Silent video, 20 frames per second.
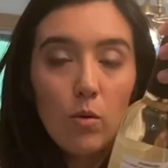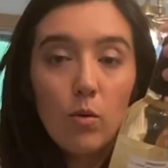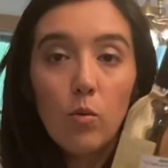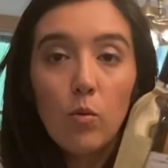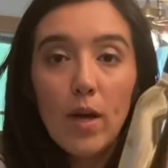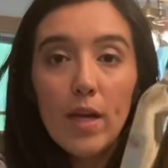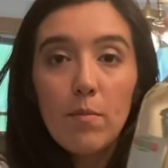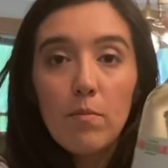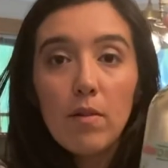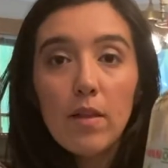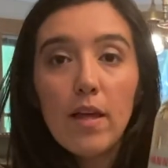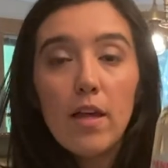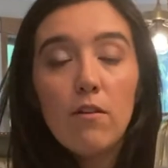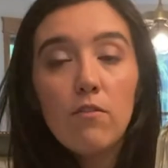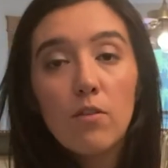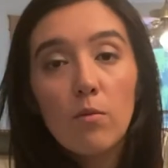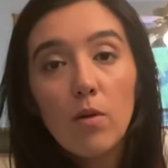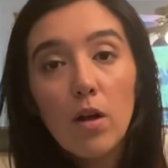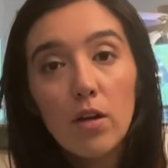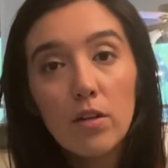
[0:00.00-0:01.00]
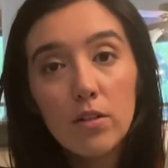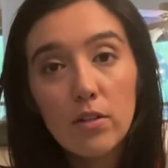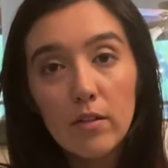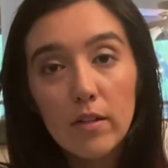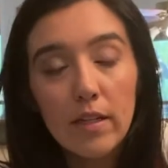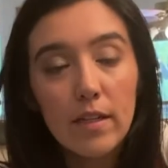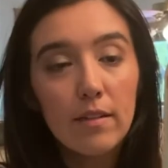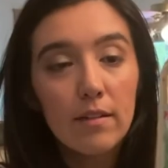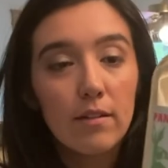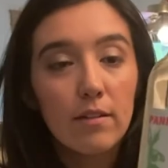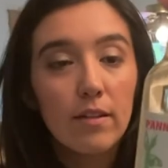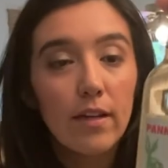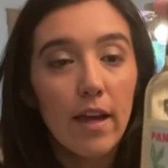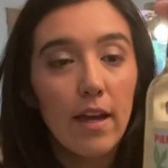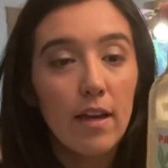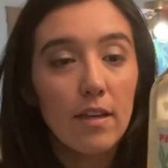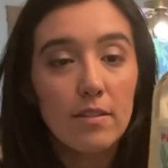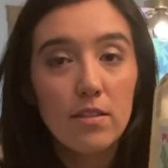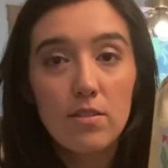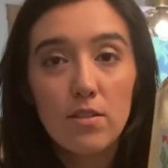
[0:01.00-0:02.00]
white blend from Hungary.
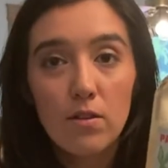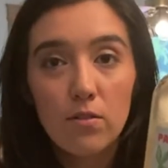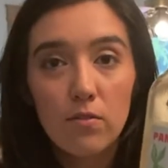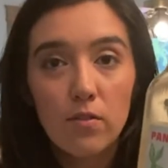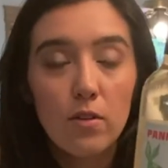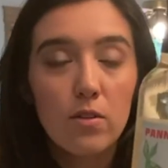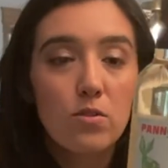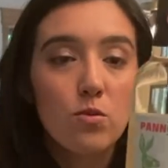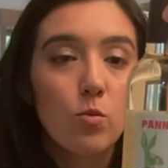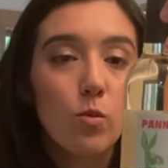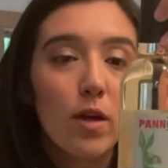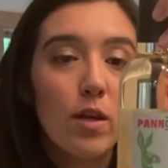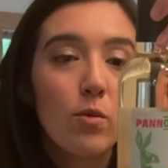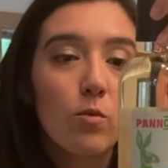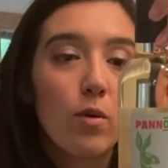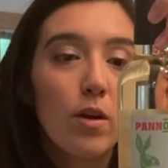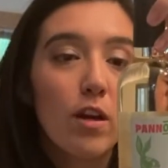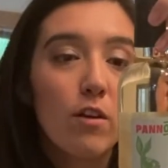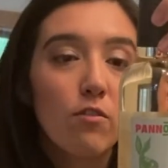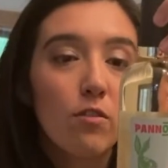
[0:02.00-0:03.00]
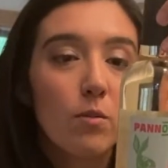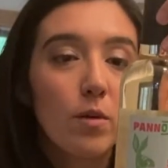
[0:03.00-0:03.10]
Okay, this is our first white wine from